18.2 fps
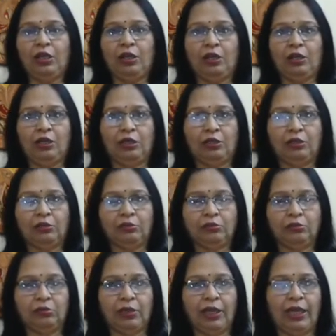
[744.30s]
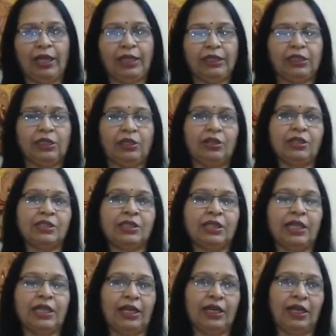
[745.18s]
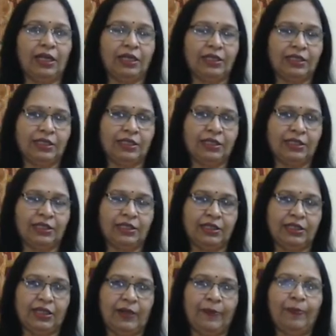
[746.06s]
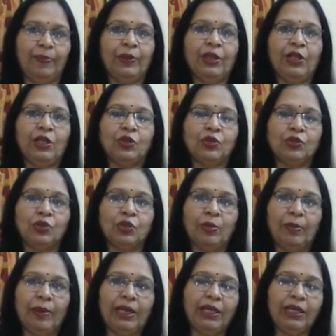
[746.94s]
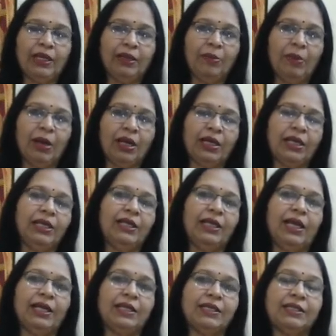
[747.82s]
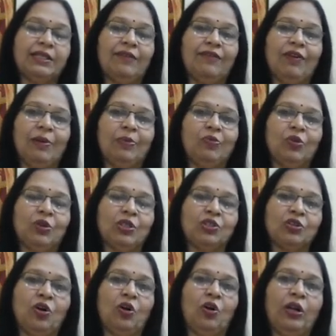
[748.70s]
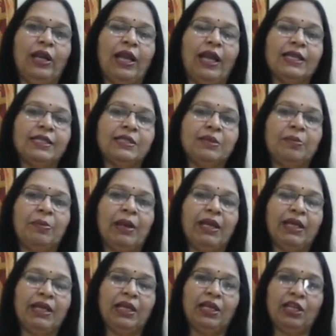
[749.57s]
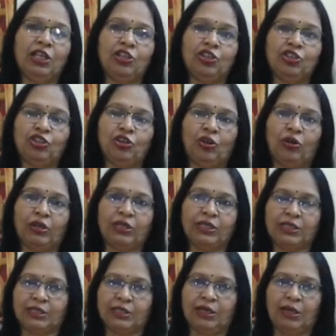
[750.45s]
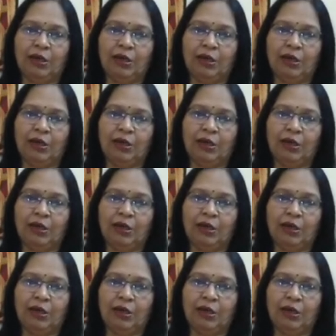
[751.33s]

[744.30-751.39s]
health risk and uncertainty? So, the medical market has developed what is called as the medical insurance